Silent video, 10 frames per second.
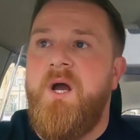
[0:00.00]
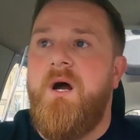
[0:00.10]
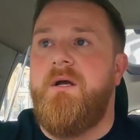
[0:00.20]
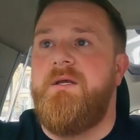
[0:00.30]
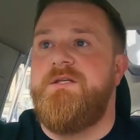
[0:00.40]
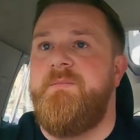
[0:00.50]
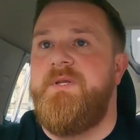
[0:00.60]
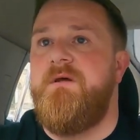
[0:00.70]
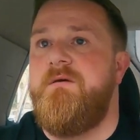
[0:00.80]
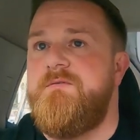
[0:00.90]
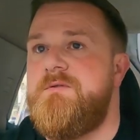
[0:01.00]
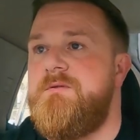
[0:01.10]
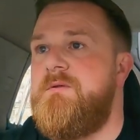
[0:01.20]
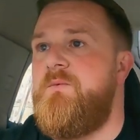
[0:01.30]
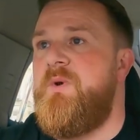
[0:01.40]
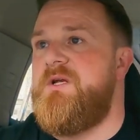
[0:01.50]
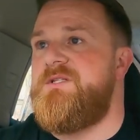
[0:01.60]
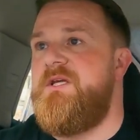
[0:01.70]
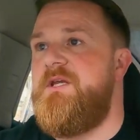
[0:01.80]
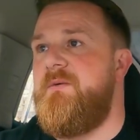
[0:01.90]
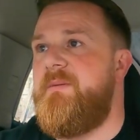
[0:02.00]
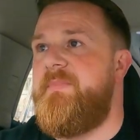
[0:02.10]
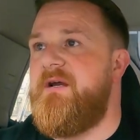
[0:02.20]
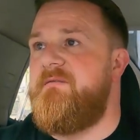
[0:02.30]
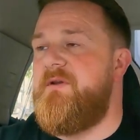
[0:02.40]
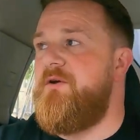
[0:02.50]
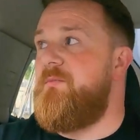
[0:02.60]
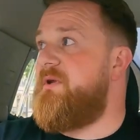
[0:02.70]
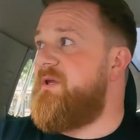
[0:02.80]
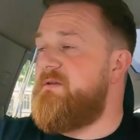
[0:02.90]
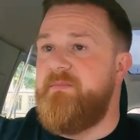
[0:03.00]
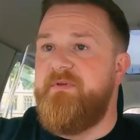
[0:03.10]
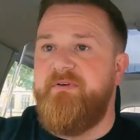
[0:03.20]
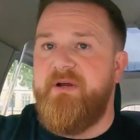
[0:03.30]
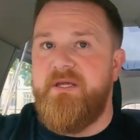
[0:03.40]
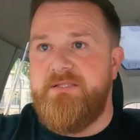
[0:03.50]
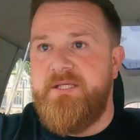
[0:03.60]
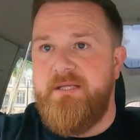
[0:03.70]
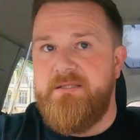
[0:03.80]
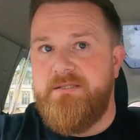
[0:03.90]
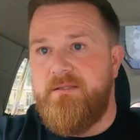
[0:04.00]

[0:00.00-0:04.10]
Oh, I get on my nerves. When I see you in the back of an Uber, it gets on my fucking tits.